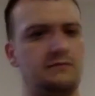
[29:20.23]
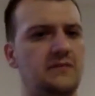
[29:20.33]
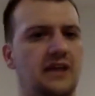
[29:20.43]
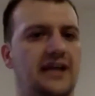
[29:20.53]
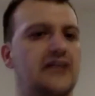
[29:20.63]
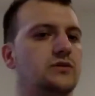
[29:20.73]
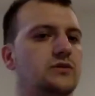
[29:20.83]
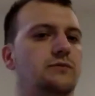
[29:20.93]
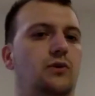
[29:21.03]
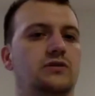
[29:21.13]
And that's what's
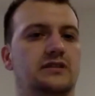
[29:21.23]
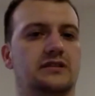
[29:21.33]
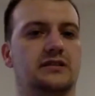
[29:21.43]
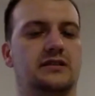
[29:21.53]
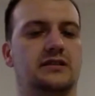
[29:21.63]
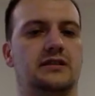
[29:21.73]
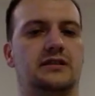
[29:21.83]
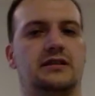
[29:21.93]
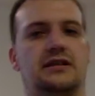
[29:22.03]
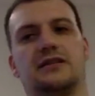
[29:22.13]
important.
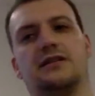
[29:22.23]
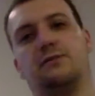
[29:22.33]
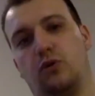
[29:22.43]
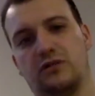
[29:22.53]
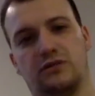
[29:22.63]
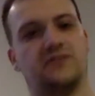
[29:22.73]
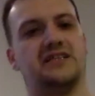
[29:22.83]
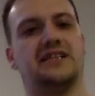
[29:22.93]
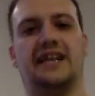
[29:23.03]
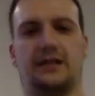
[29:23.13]
It's important, obviously,
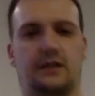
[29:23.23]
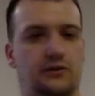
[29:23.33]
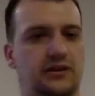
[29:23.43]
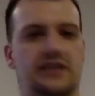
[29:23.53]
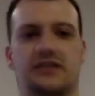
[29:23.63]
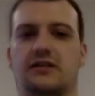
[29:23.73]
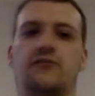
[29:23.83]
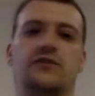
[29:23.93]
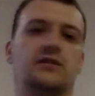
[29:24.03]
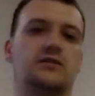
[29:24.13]
to get content and stuff.
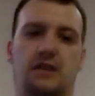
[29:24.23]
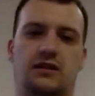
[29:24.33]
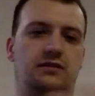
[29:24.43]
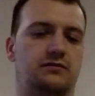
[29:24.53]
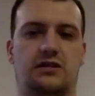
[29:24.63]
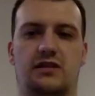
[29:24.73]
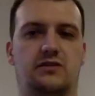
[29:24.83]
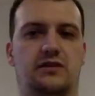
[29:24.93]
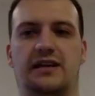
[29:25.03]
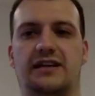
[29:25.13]
And I can touch
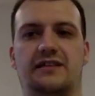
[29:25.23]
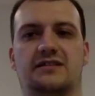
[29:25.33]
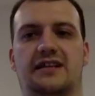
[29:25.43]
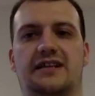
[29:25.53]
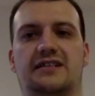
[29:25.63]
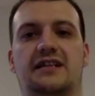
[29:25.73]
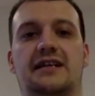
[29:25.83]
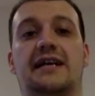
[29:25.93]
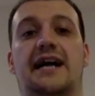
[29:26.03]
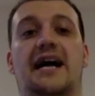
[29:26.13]
on the later stage
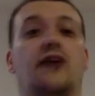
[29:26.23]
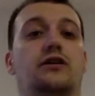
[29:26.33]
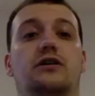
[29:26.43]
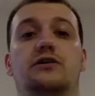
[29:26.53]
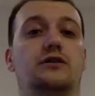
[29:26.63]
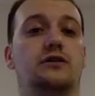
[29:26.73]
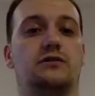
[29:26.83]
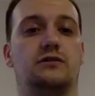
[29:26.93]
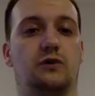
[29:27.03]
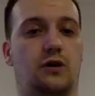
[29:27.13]
how you can use
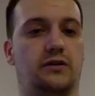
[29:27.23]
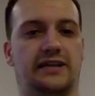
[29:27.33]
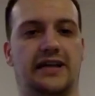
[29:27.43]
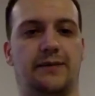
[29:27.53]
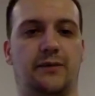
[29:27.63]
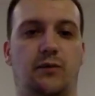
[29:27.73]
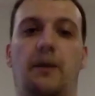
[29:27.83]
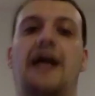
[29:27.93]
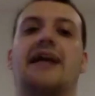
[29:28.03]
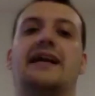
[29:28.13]
your content to get people
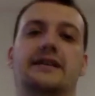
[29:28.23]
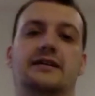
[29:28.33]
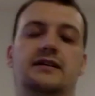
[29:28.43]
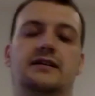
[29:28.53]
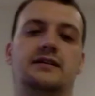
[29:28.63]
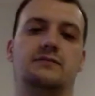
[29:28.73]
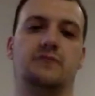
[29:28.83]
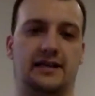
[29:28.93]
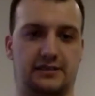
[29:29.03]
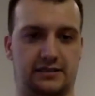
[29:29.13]
back in.
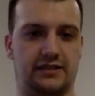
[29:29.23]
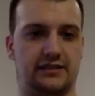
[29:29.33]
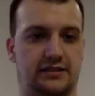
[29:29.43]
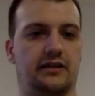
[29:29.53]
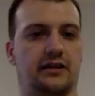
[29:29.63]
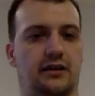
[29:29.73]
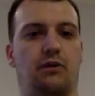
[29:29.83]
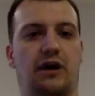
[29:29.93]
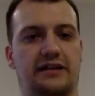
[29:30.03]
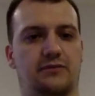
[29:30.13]
That's under the
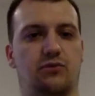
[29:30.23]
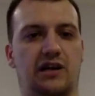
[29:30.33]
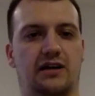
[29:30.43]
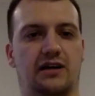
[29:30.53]
compliance umbrella.